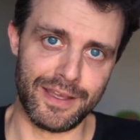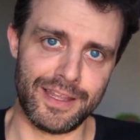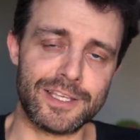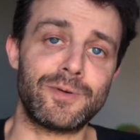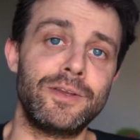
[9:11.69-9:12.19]

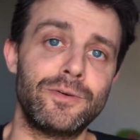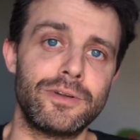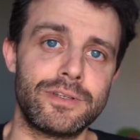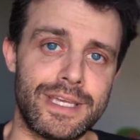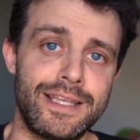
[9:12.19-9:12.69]
That's when
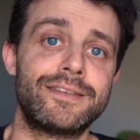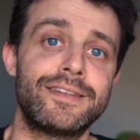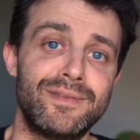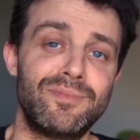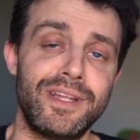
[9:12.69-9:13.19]
your tensor
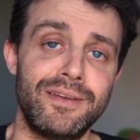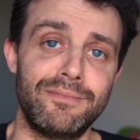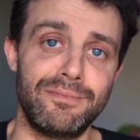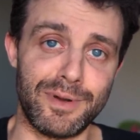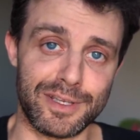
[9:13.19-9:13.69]
tympani
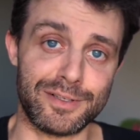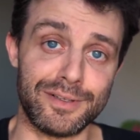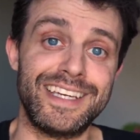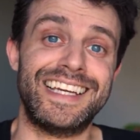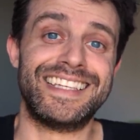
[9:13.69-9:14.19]

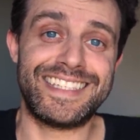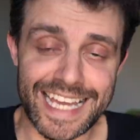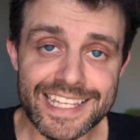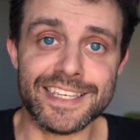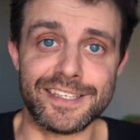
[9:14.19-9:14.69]
muscle
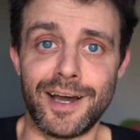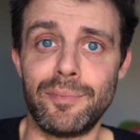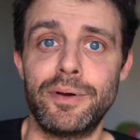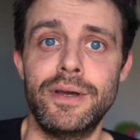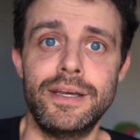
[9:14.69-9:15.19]
tenses
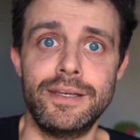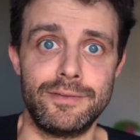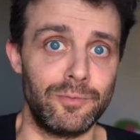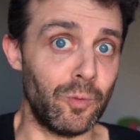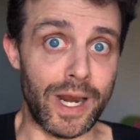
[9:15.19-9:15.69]
up
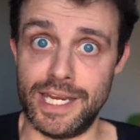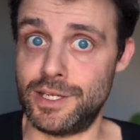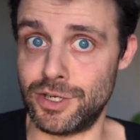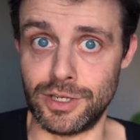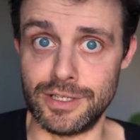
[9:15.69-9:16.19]
when it
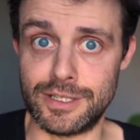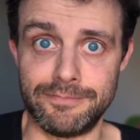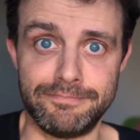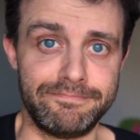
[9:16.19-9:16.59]
shouldn't.